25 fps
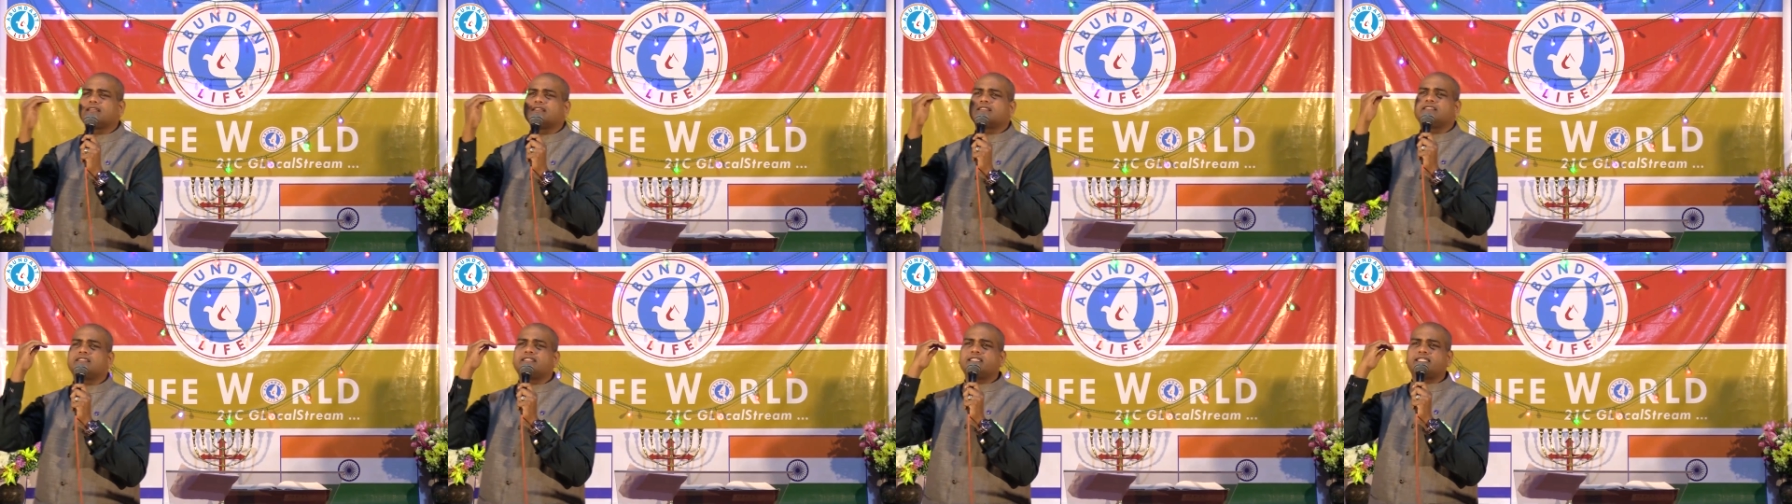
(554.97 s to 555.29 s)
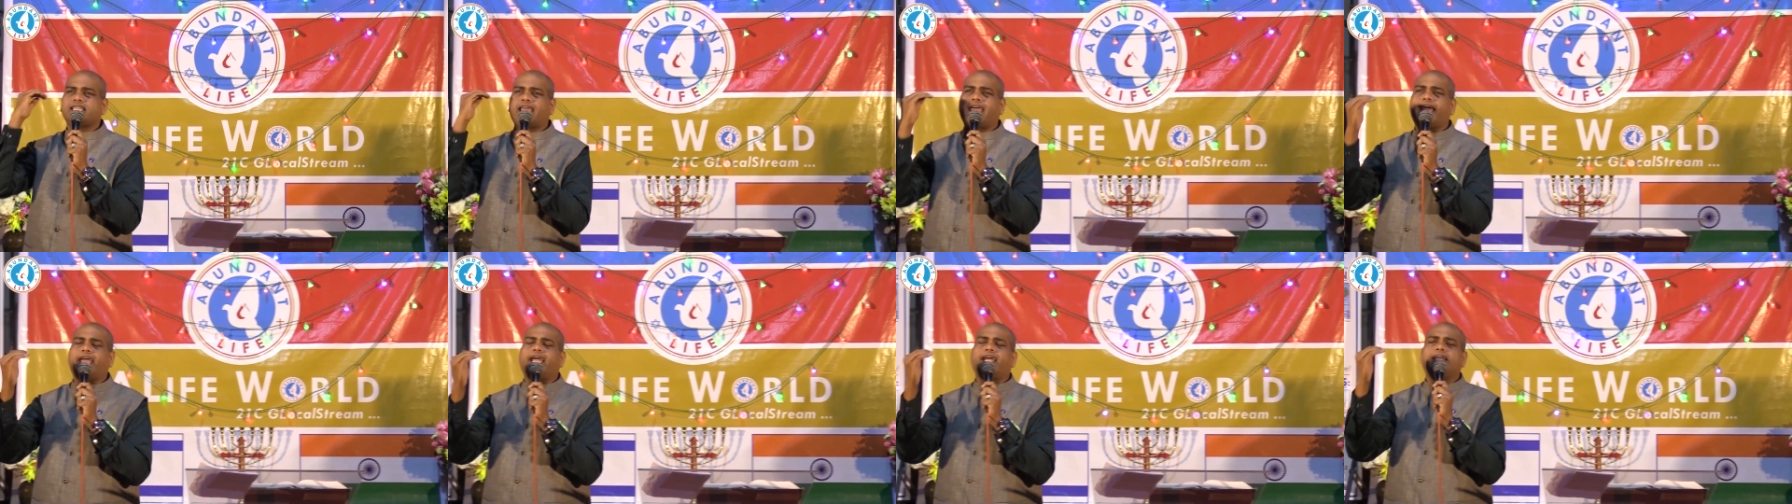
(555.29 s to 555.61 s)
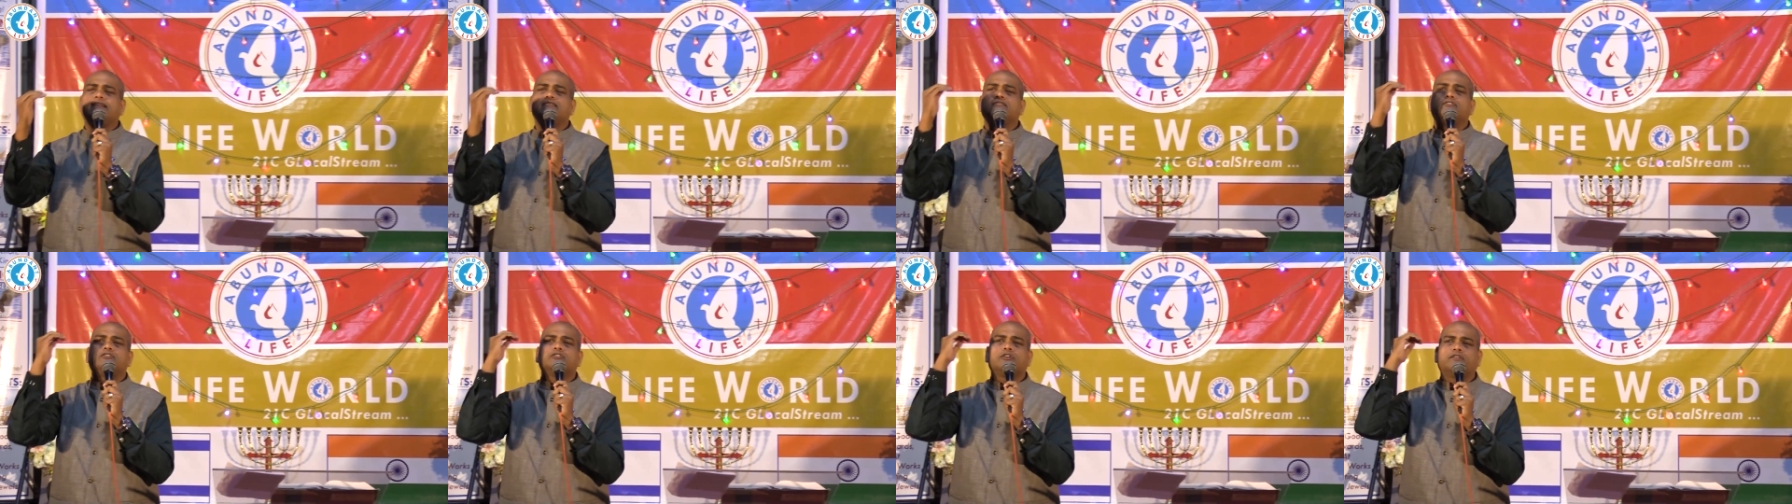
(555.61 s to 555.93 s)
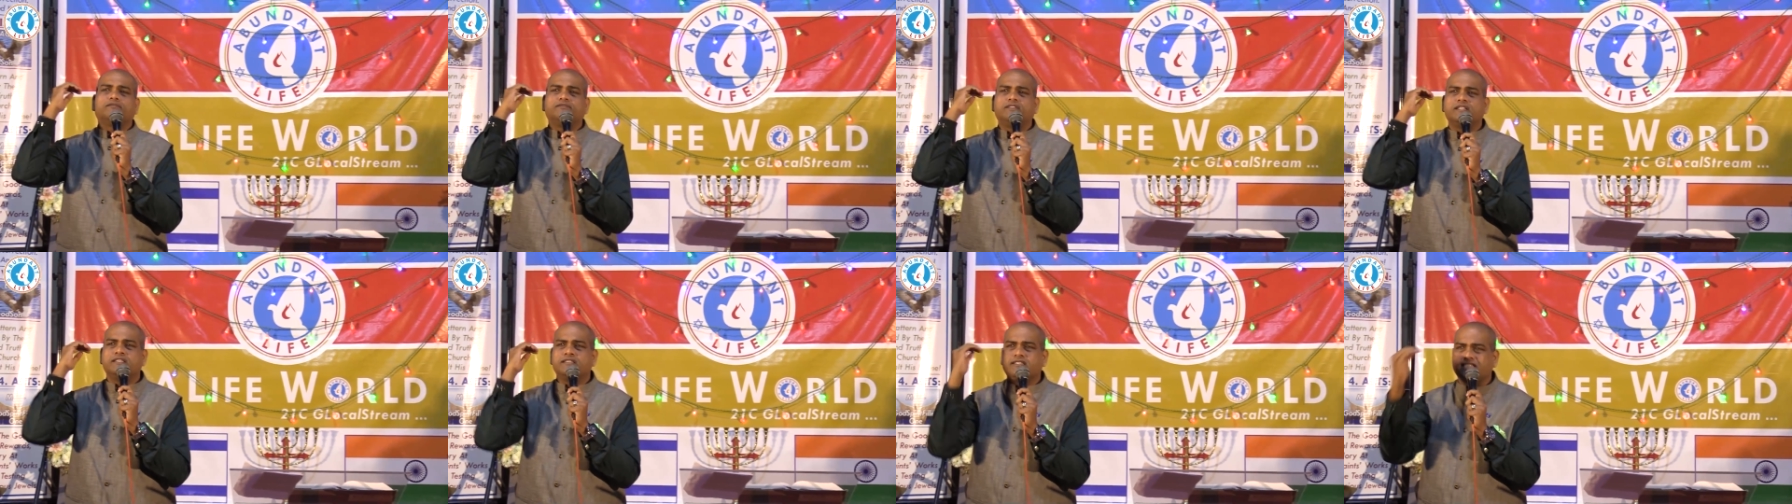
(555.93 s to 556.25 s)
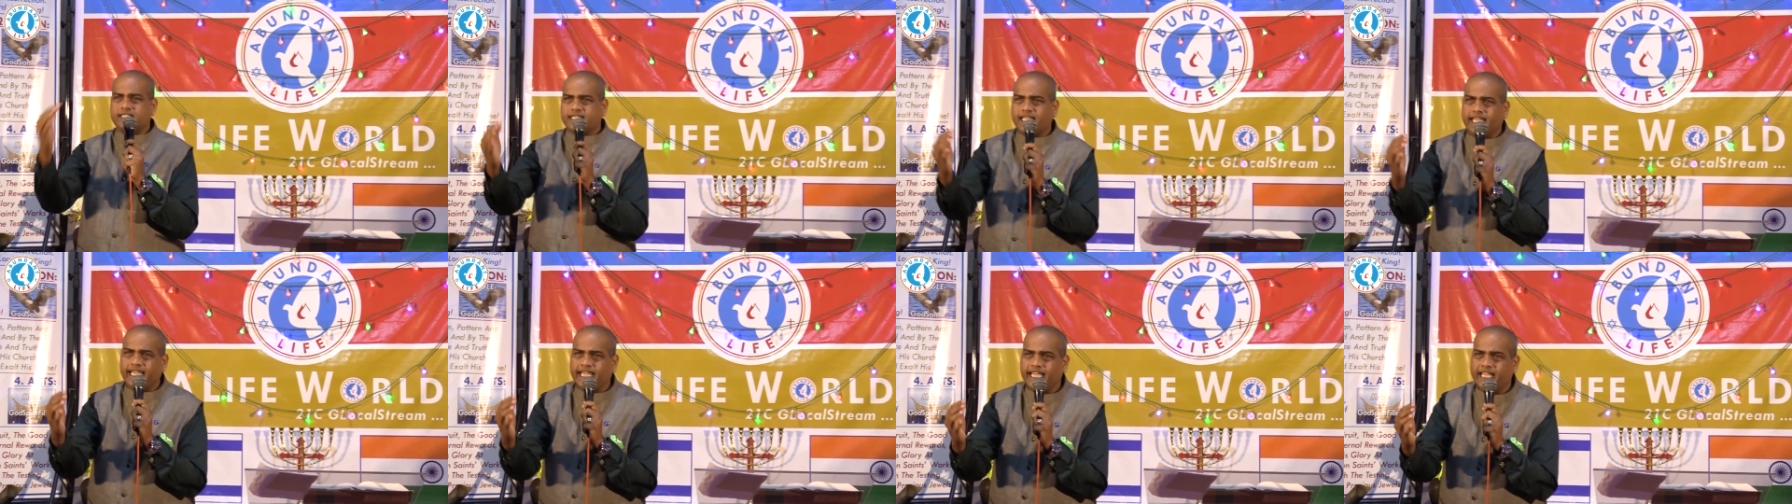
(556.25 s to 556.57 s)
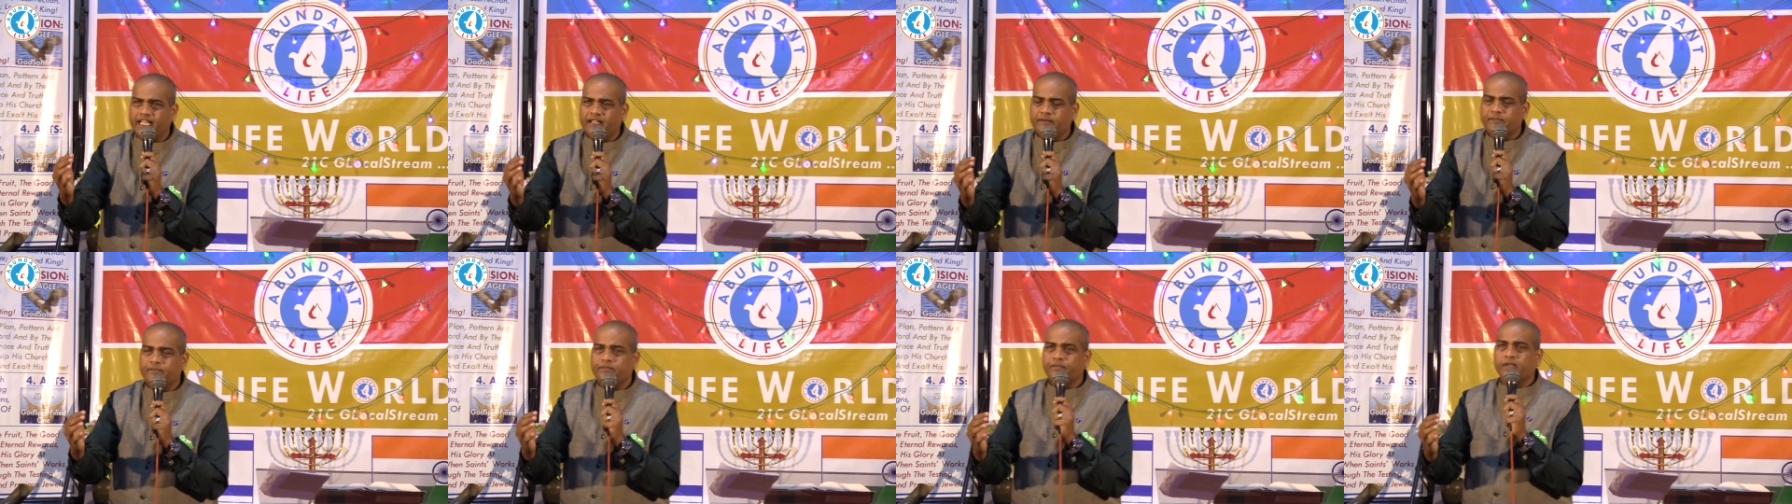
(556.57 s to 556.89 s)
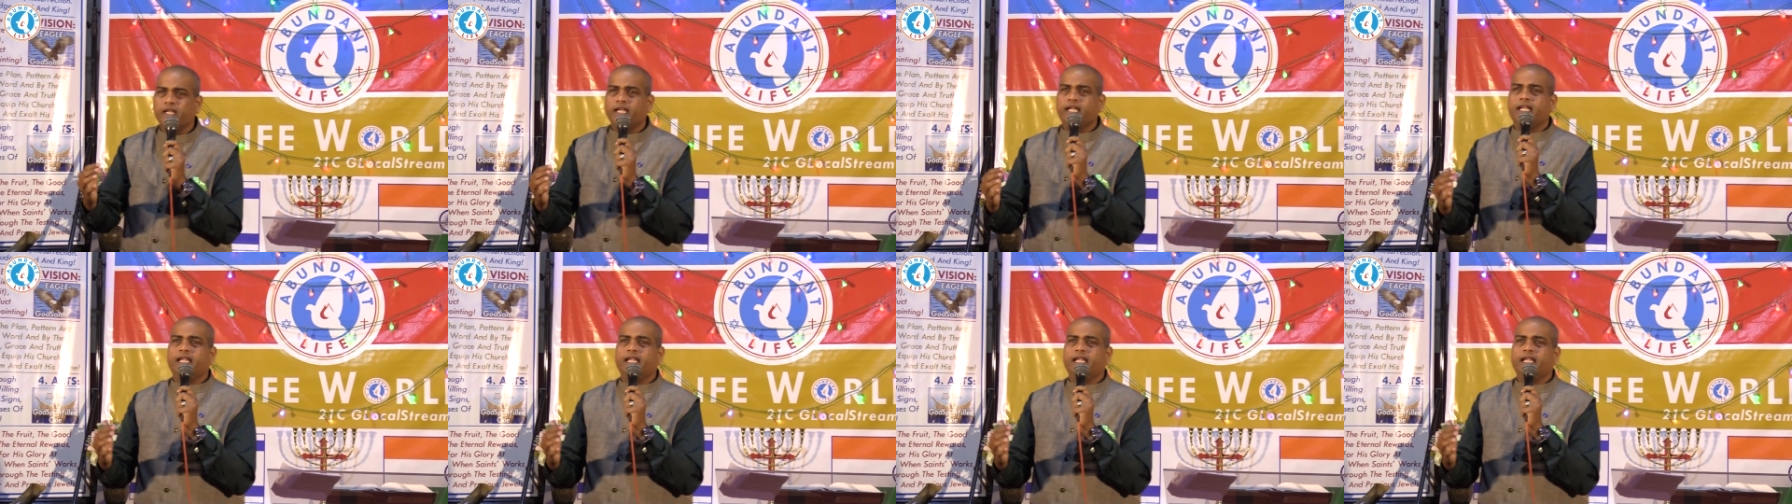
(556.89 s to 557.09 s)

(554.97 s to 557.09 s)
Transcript: the sands of the sea,